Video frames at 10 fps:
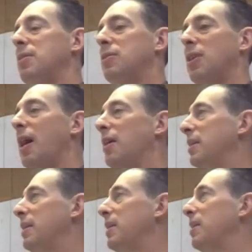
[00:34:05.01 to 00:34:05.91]

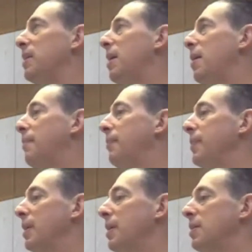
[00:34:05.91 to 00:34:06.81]
child, he
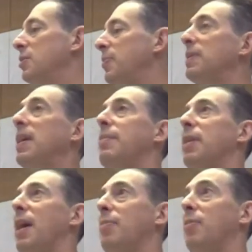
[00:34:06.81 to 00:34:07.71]
spent time in
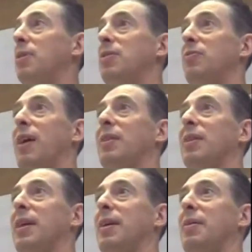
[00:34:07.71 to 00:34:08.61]
libraries and found
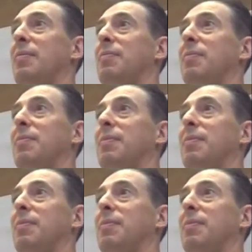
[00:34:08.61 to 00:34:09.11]
that they